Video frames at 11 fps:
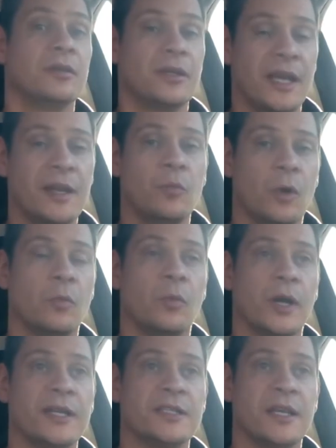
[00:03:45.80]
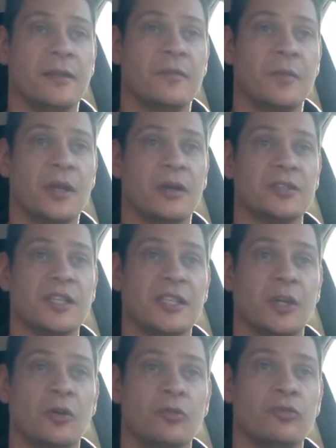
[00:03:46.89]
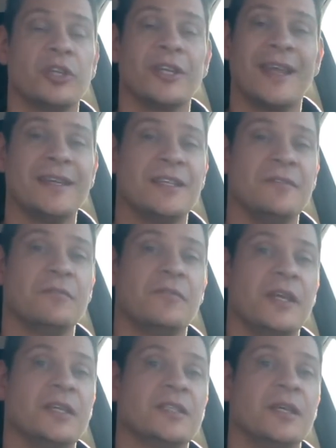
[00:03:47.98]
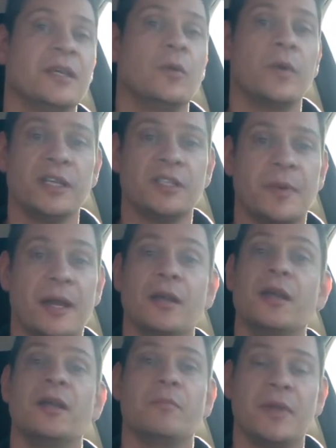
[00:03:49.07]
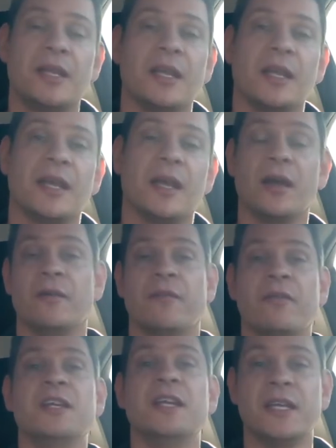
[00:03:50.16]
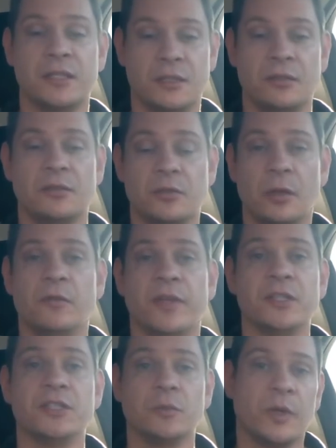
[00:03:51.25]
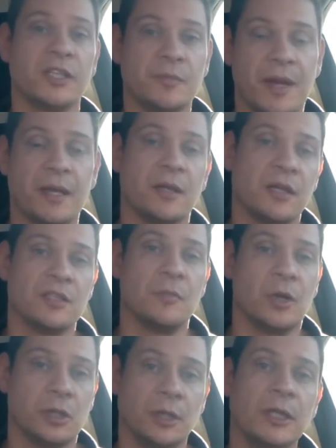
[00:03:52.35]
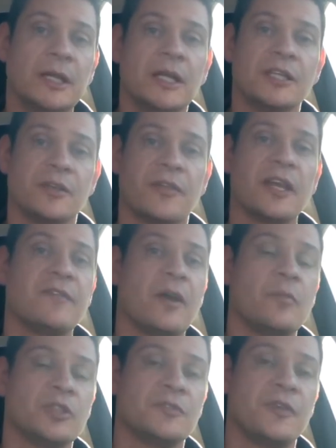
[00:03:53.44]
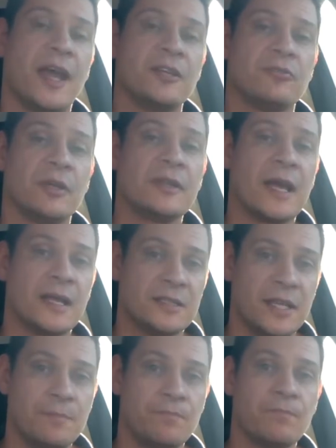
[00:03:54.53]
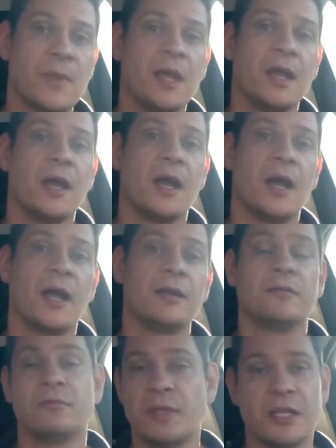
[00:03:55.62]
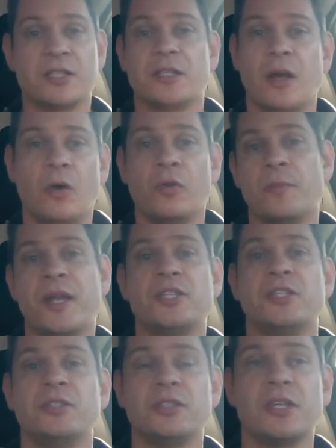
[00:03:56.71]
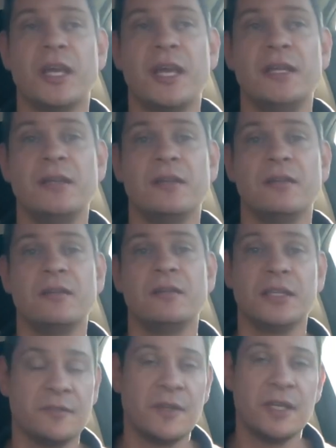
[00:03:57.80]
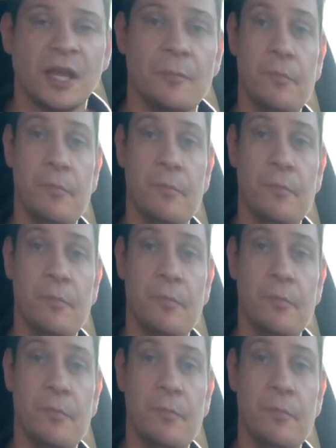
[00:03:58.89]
in 1/118th because it's 118 feet wingspan, making it a very neat 12-inch wingspan as a model. So thank you very much for entering that, Tim, and that's all the mentions in this video.